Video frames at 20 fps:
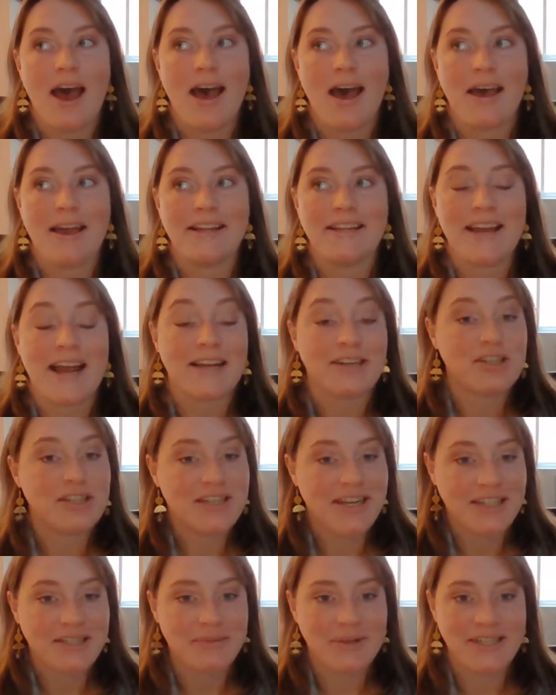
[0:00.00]
It actually
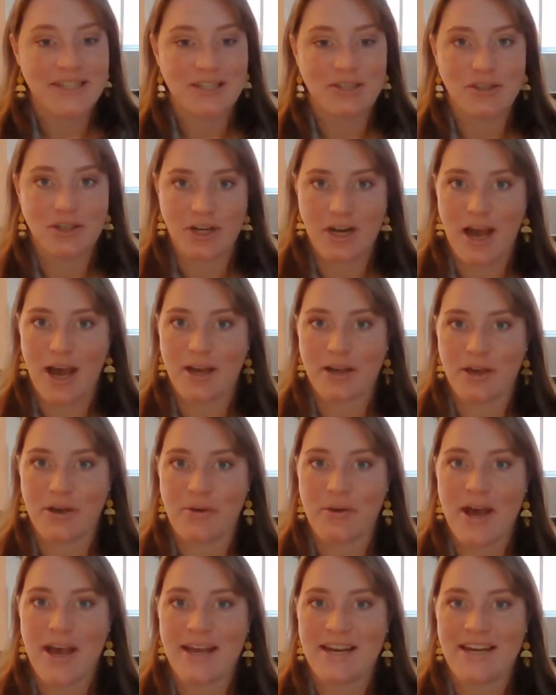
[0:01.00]
takes place in
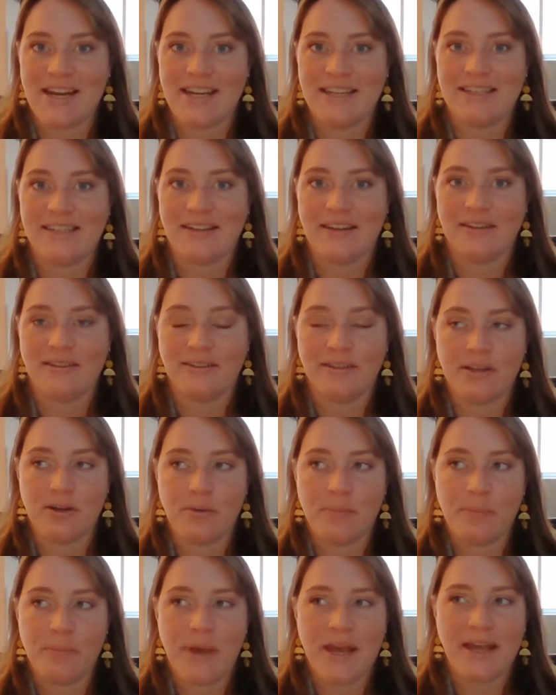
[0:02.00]
Chicago, and it's a little
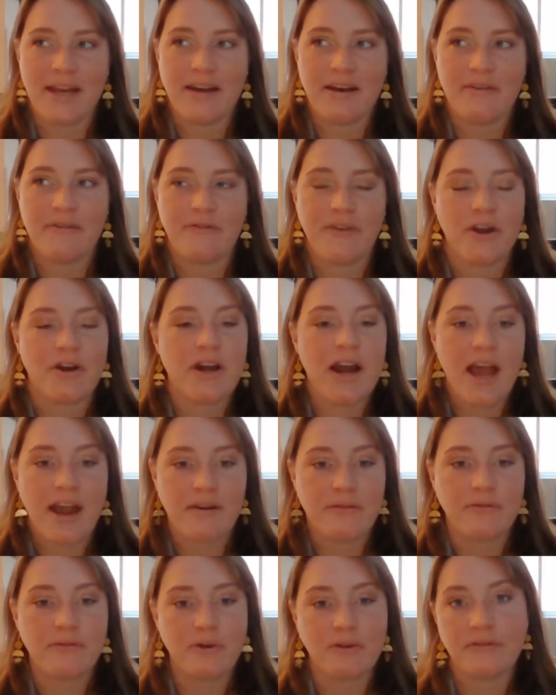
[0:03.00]
bit Fahrenheit
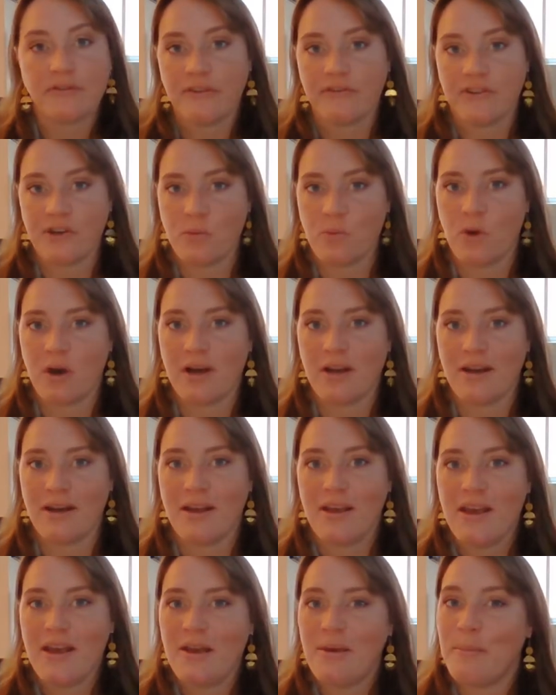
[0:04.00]
451
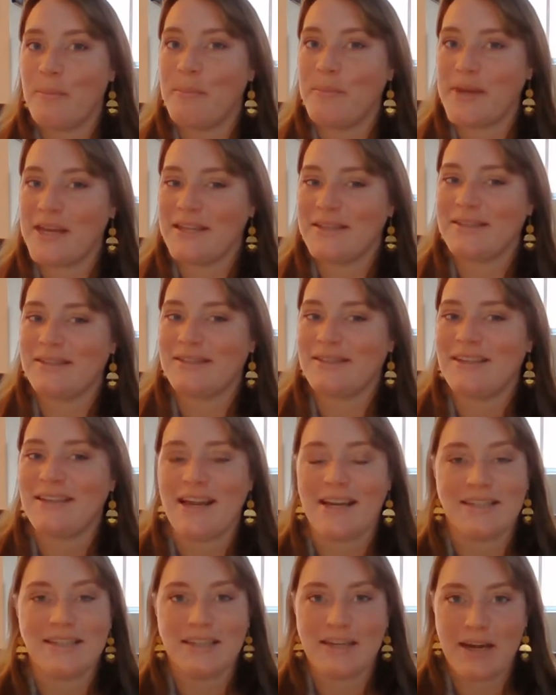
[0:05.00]
meets
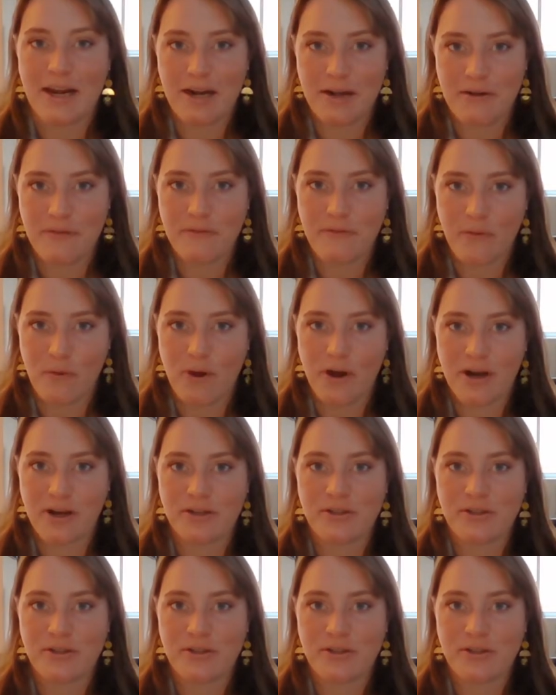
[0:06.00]
1984.